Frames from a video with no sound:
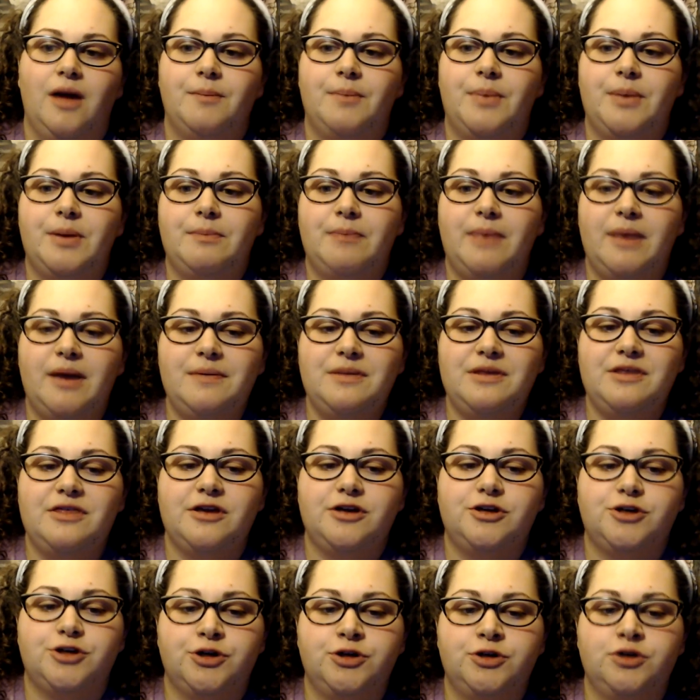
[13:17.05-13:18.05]
but maybe
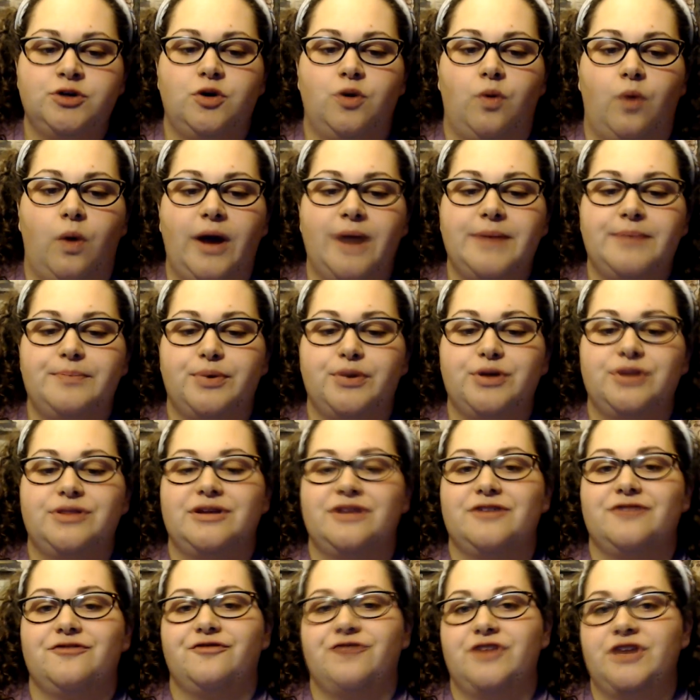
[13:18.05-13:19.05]
they couldn't quite put
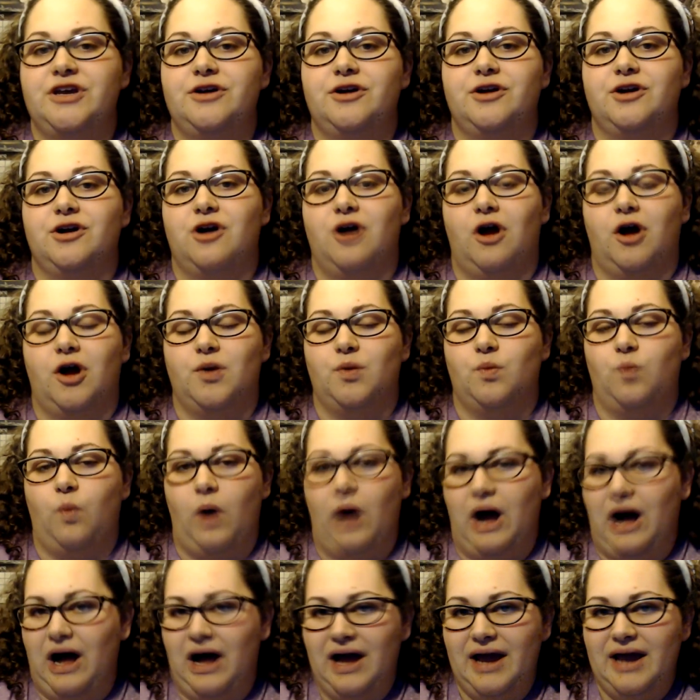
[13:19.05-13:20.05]
their finger on
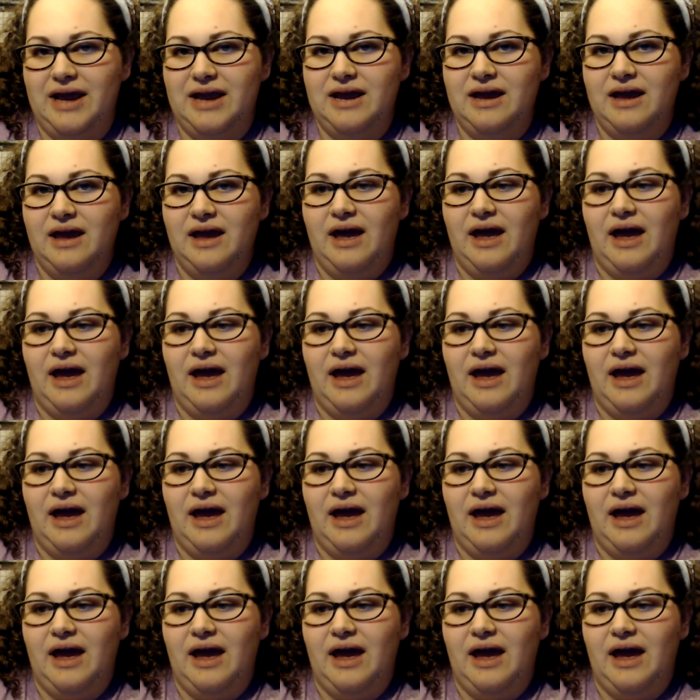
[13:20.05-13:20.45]
why,